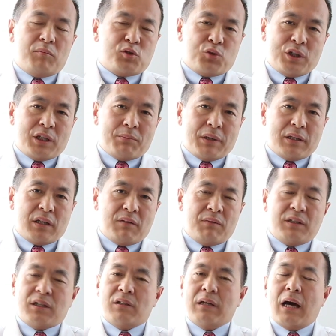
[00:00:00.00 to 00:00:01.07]
treatment,
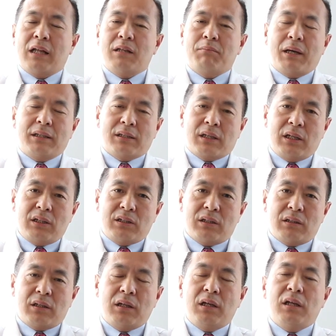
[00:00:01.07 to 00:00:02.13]
without any
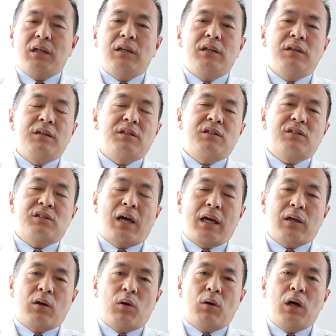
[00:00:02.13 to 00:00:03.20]
medication, each
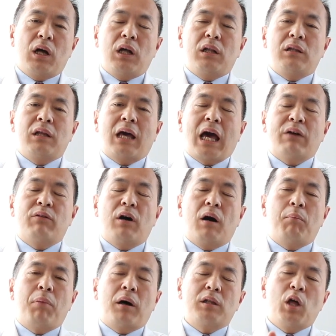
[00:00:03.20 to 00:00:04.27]
cycle, they have
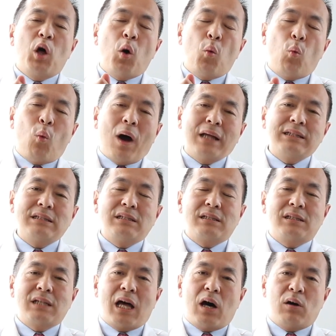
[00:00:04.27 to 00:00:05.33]
about
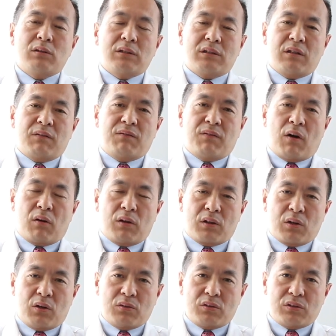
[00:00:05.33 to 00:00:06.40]
1,000
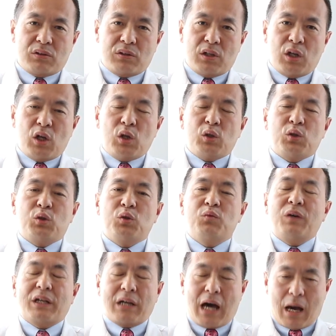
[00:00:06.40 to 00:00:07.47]
follicles to
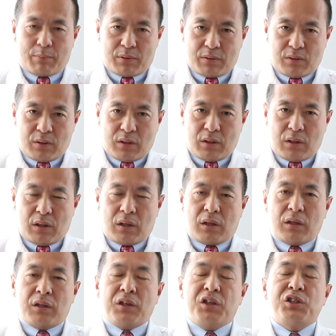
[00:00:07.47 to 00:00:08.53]
make up
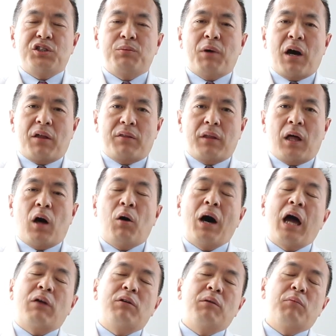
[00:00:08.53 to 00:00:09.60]
in each month, or
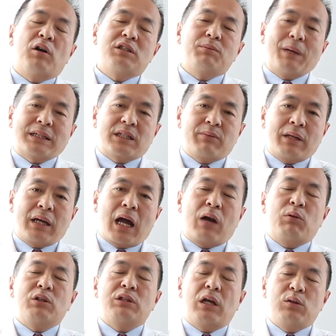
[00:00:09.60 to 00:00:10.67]
every more specifically,
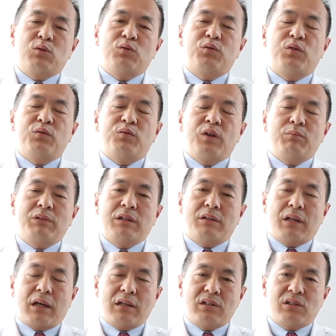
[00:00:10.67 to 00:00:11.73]
every 10 to 15
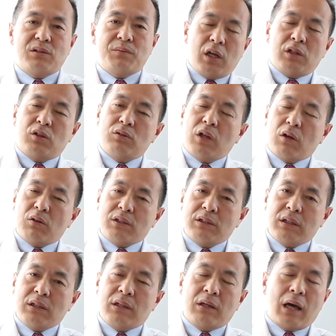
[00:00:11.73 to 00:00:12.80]
days. So now you
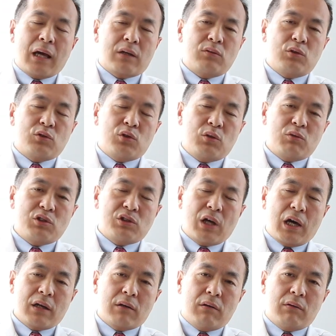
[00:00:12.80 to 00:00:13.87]
see in egg retrieval
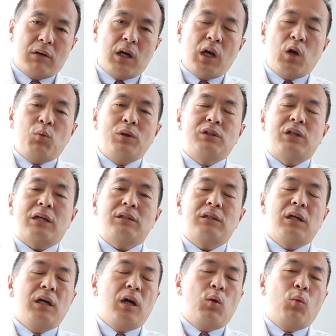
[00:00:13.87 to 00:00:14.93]
cycle, we
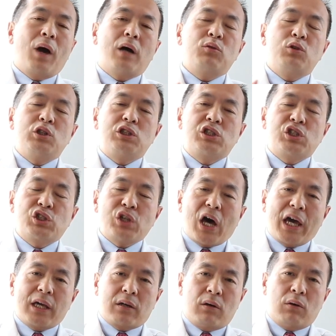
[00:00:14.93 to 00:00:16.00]
just we
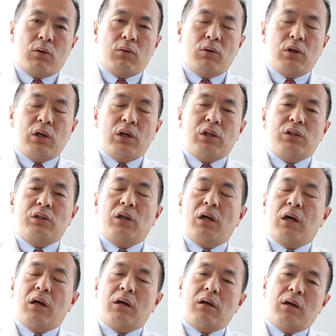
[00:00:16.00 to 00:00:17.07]
recycle
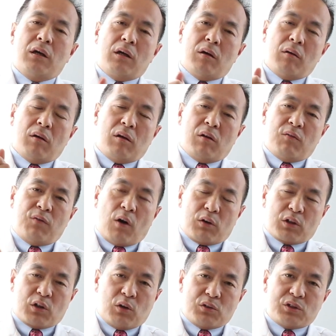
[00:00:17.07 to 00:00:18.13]
the
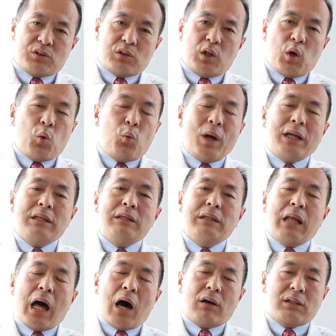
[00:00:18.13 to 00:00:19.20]
follicles. We are
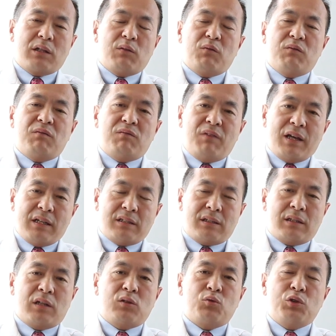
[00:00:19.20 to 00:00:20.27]
not
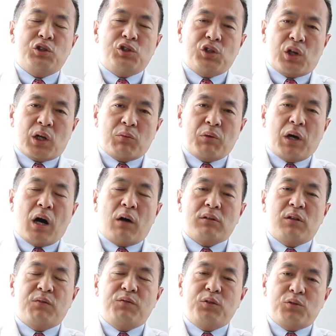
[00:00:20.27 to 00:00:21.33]
based reserve of
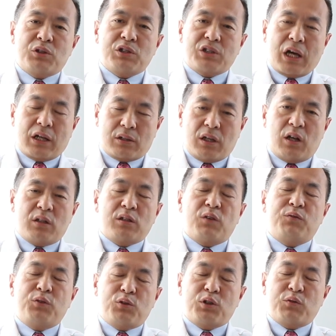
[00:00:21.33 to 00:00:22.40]
the future side, the
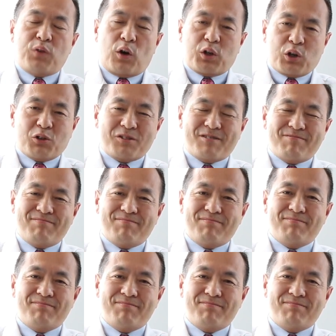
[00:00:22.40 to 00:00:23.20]
future follicles.